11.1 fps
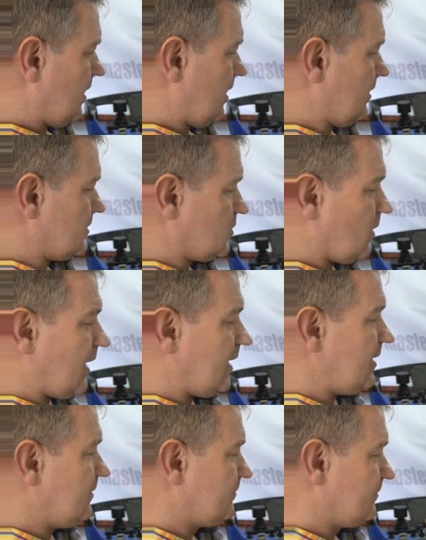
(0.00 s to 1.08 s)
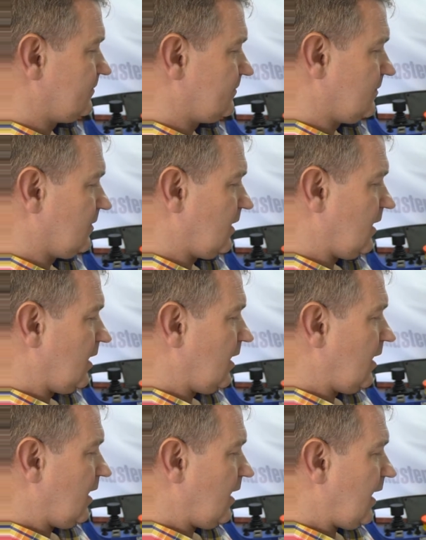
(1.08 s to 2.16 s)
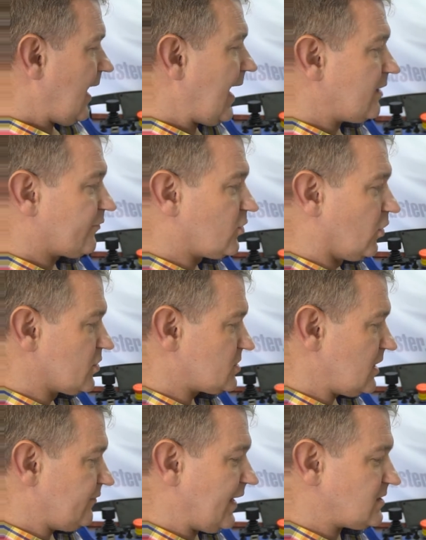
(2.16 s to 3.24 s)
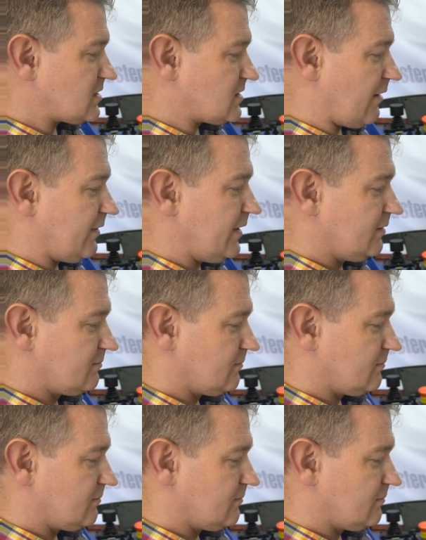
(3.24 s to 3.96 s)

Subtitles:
each way, and of course, if necessary,